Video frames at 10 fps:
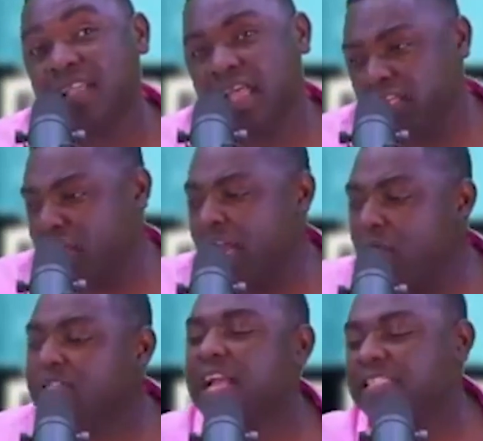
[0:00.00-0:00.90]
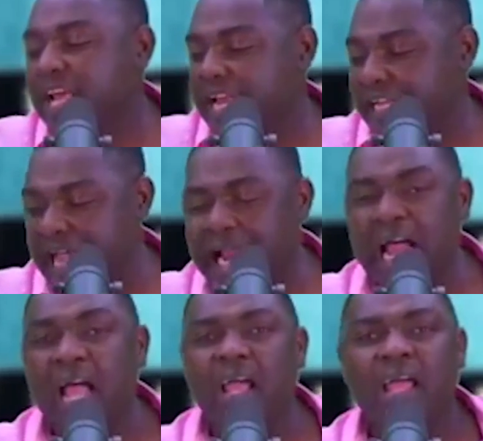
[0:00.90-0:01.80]
So it looks like say the
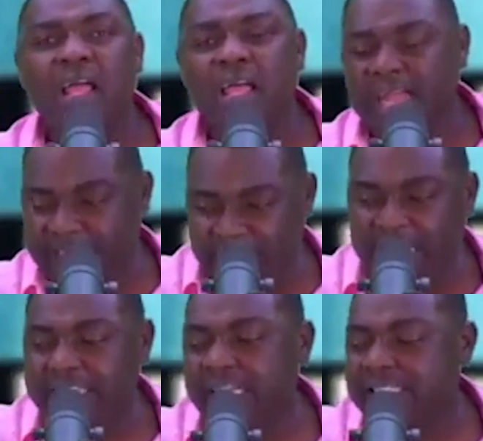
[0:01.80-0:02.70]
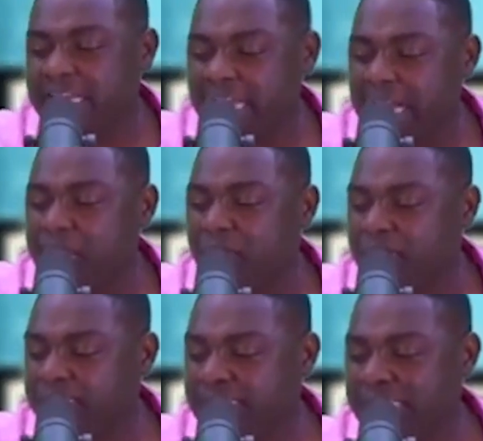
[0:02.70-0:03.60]
Ghana intelligence and the Ghana
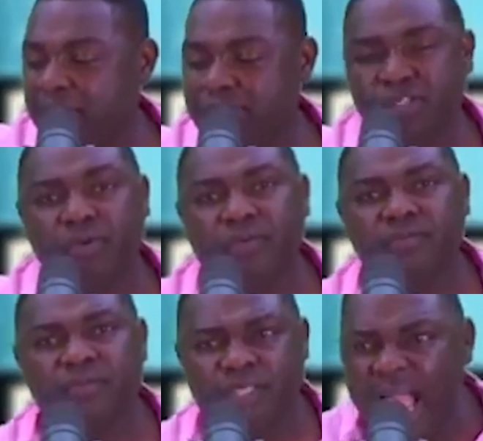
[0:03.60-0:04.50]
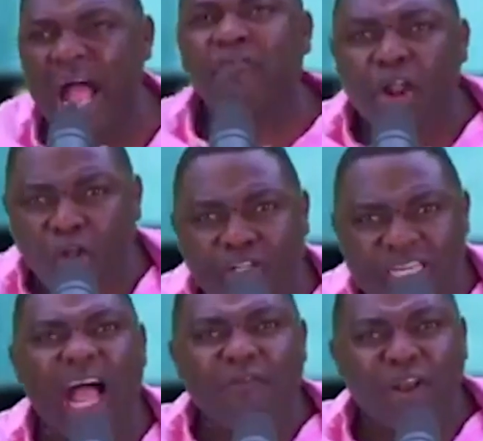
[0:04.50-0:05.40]
Immigration Service, they have a
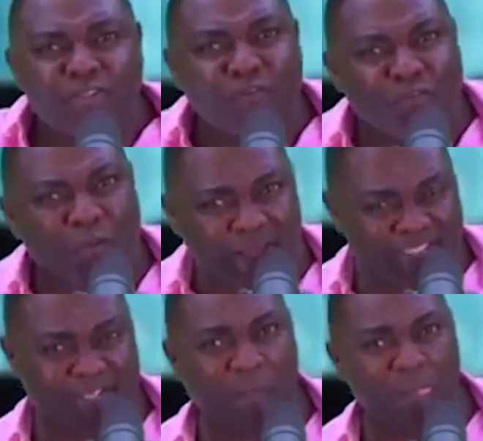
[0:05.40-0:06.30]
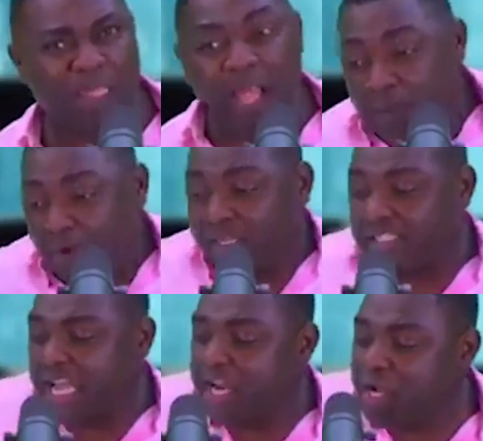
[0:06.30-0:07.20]
lot of information because
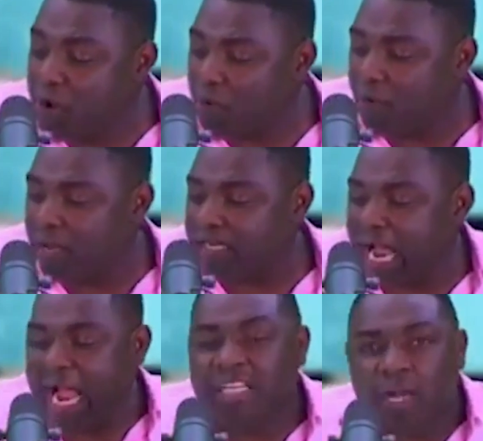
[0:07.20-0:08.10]
they knew that Aisha